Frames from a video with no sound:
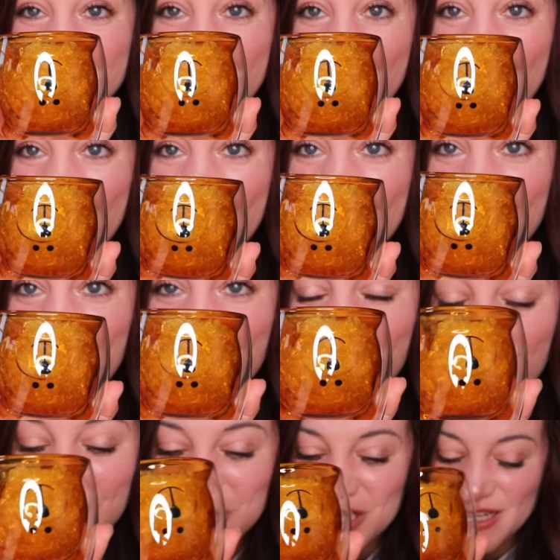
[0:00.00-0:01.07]
tan
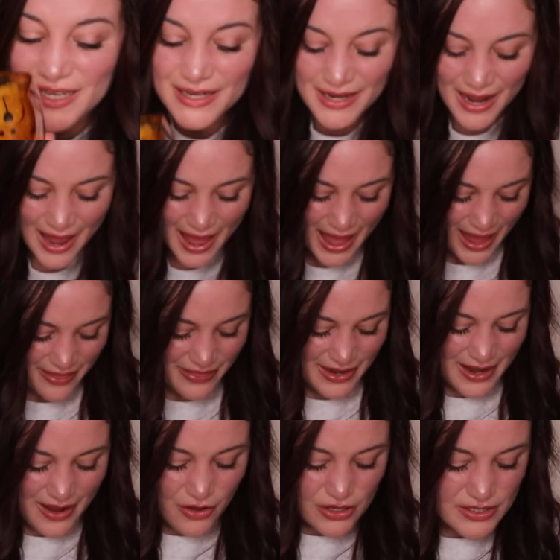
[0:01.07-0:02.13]
version and then
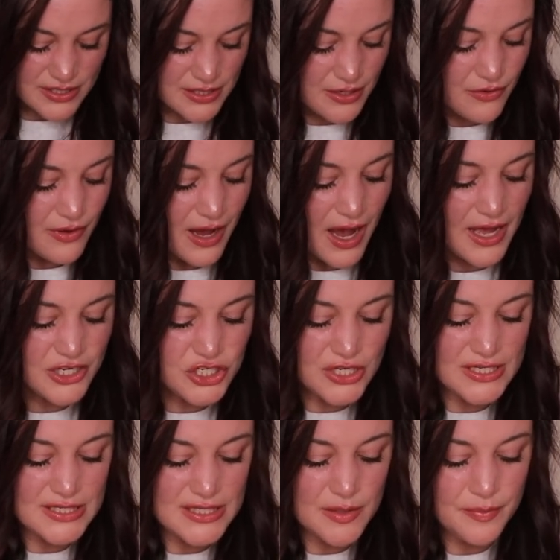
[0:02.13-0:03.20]
I also got
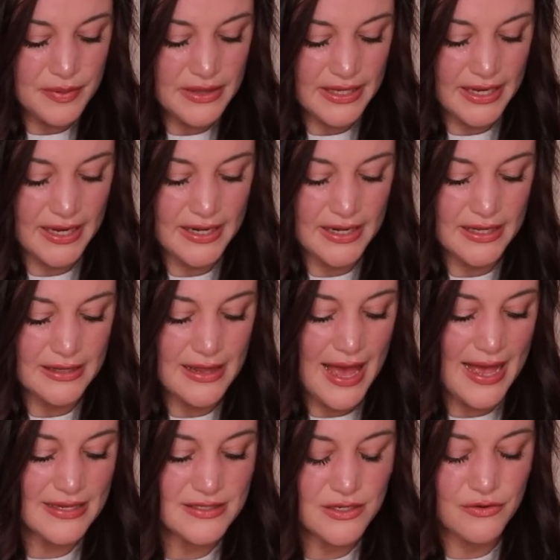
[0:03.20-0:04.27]
just the plain
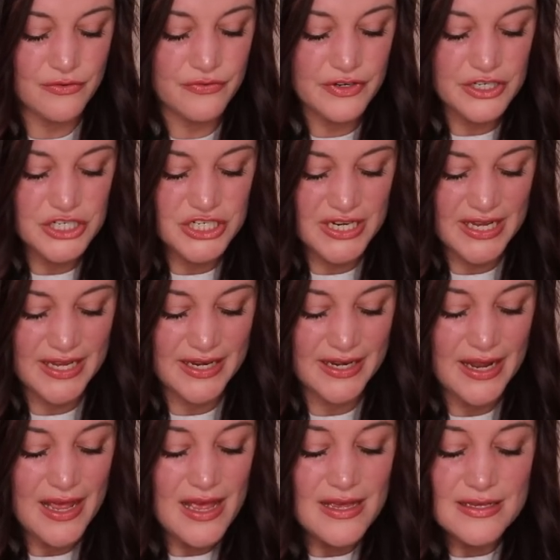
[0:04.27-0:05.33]
glass version.
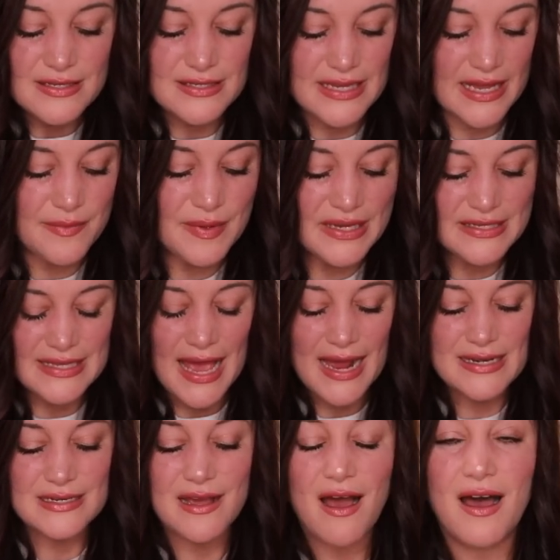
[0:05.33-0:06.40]
Same
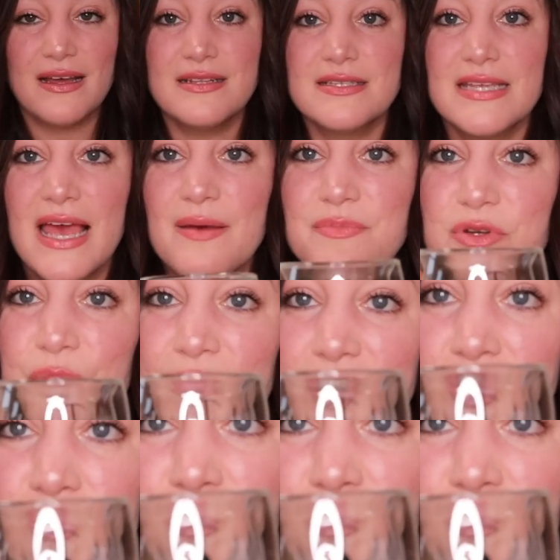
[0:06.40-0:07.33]
exact concept when you